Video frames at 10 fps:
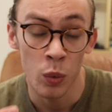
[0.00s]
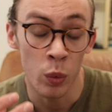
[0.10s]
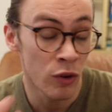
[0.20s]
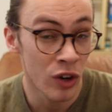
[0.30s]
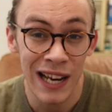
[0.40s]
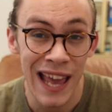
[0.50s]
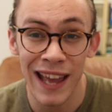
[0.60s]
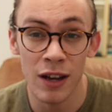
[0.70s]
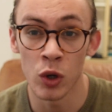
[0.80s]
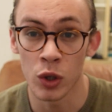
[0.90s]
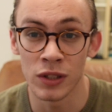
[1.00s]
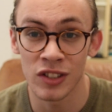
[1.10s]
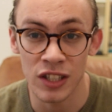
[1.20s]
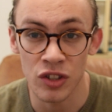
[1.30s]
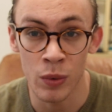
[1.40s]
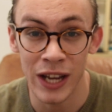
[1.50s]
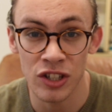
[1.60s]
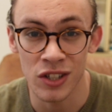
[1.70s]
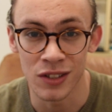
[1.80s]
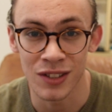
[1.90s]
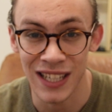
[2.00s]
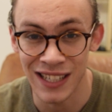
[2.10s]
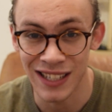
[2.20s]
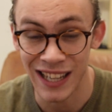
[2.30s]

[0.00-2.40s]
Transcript: We really hate awkward situations in